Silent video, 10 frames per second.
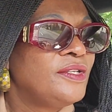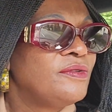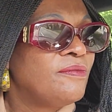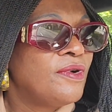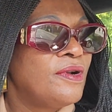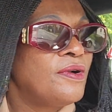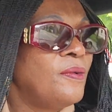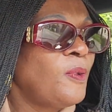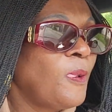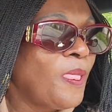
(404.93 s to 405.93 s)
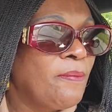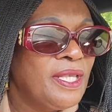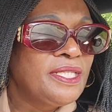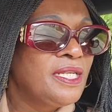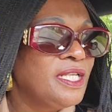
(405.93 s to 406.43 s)
tomorrow
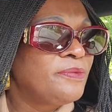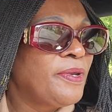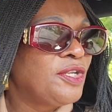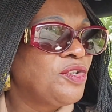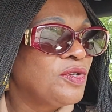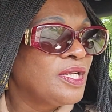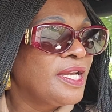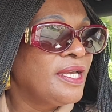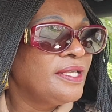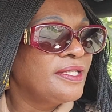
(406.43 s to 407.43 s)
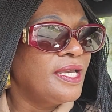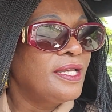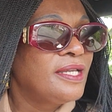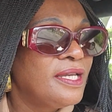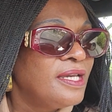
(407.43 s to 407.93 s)
Benzene is petrol, guys. Eh?
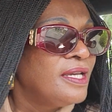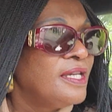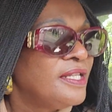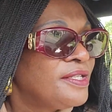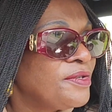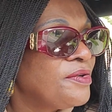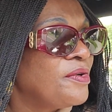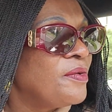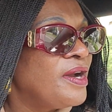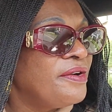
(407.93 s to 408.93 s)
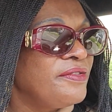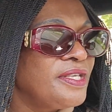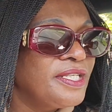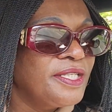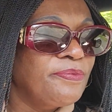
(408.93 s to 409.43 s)
So no worry,
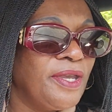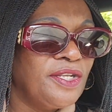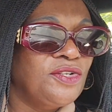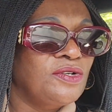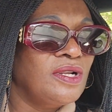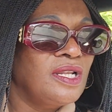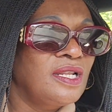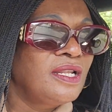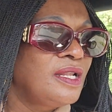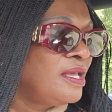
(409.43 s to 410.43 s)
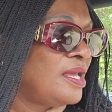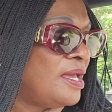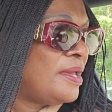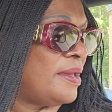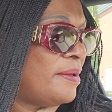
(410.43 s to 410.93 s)
this is petrol.
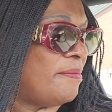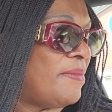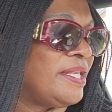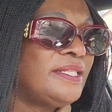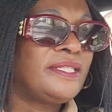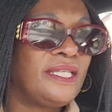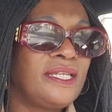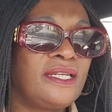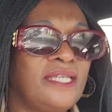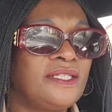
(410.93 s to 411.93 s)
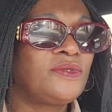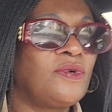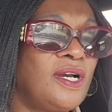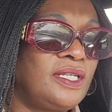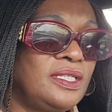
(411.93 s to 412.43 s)
Benzene is
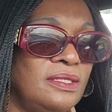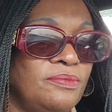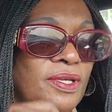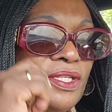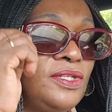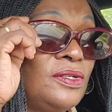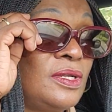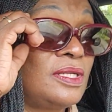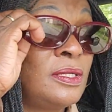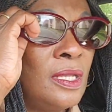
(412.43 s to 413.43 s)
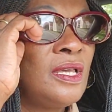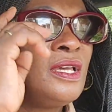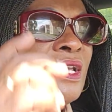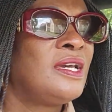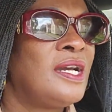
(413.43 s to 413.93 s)
what? Petrol.
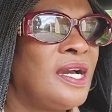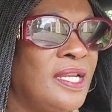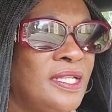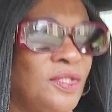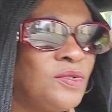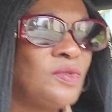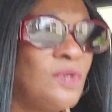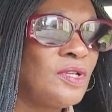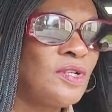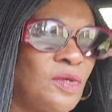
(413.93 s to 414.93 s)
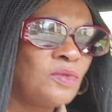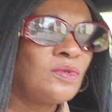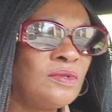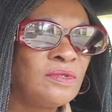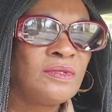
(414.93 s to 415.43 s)
I need to go low.
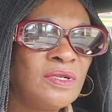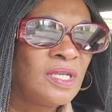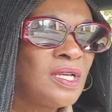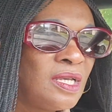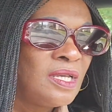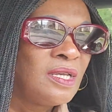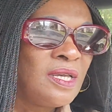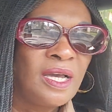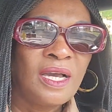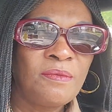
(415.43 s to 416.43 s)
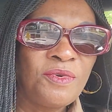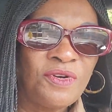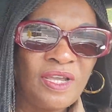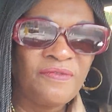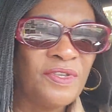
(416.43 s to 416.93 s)
I'm
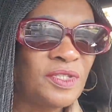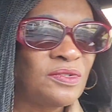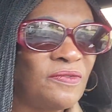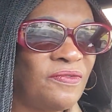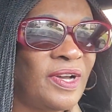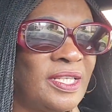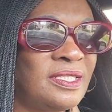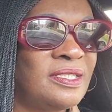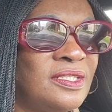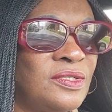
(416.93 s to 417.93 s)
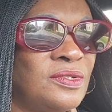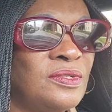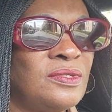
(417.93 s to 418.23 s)
driving so fast, so